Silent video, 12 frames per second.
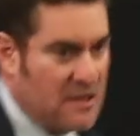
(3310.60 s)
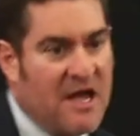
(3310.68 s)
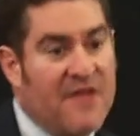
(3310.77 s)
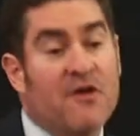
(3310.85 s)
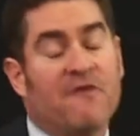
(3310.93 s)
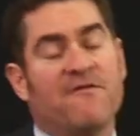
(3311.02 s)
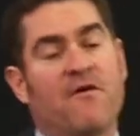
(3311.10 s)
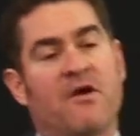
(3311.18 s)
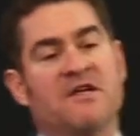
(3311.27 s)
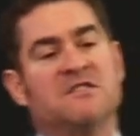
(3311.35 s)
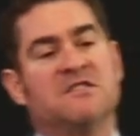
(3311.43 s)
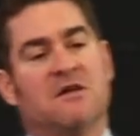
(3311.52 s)
And they'll
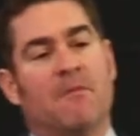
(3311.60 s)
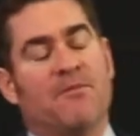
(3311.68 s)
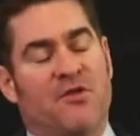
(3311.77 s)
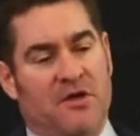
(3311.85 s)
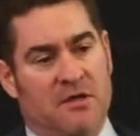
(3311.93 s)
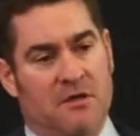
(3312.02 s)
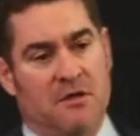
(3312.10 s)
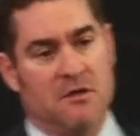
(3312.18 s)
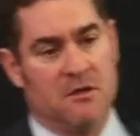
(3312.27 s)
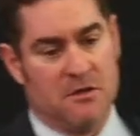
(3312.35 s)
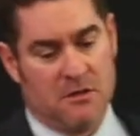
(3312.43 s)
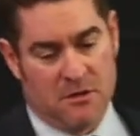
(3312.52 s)
find something
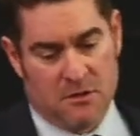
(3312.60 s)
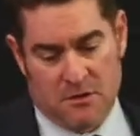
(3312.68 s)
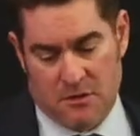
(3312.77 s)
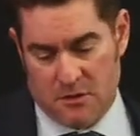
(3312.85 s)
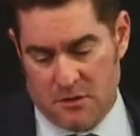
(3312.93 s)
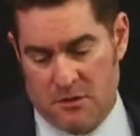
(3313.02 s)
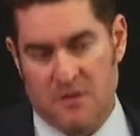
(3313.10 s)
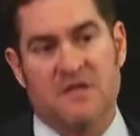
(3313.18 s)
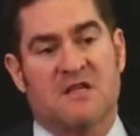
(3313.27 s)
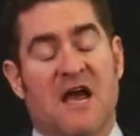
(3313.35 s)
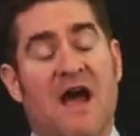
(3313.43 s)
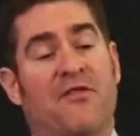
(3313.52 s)

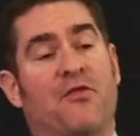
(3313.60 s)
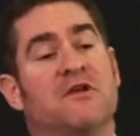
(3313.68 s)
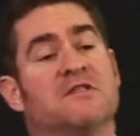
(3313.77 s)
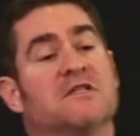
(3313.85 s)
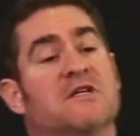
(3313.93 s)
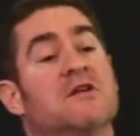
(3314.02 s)
that the athletes could